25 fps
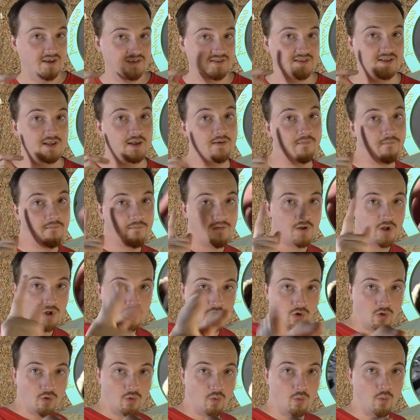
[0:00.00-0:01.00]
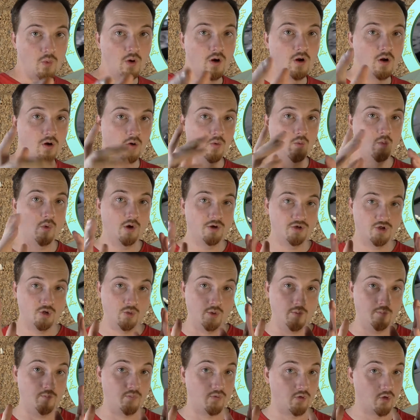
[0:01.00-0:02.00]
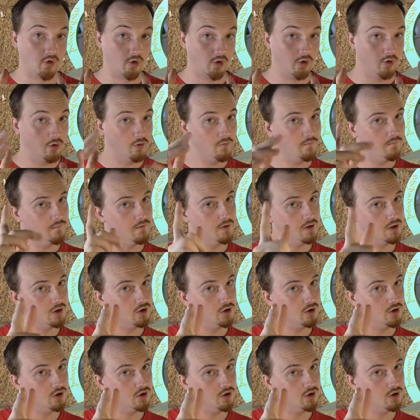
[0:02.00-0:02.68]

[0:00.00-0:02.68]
if you want to improve